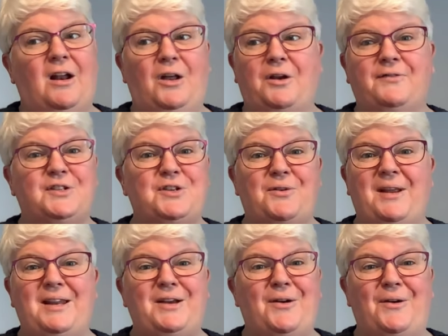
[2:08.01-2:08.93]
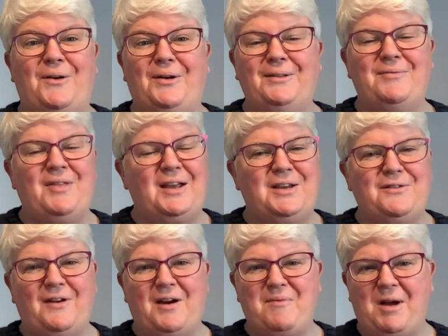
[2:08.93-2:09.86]
A lot of it's already gone, thank you
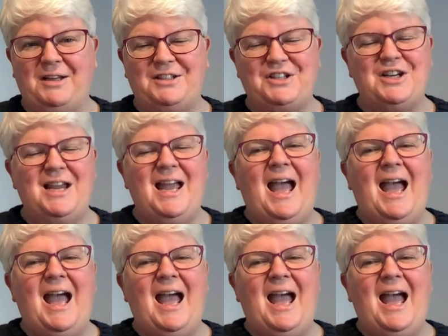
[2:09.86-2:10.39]
very much.